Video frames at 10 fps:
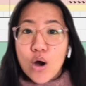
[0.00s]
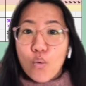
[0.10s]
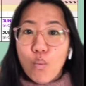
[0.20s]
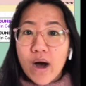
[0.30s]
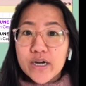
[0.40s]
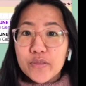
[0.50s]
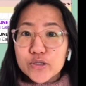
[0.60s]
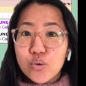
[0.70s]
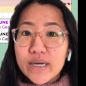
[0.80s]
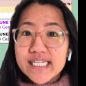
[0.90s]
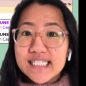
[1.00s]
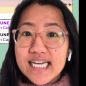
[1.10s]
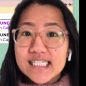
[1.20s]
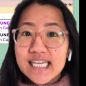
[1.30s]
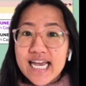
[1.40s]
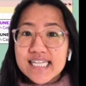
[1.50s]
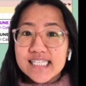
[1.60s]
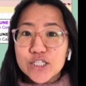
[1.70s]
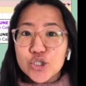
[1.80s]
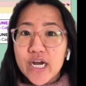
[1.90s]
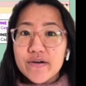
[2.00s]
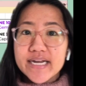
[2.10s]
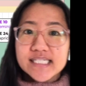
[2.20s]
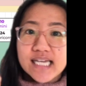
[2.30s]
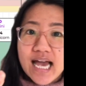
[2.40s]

One on the 26th in Sagittarius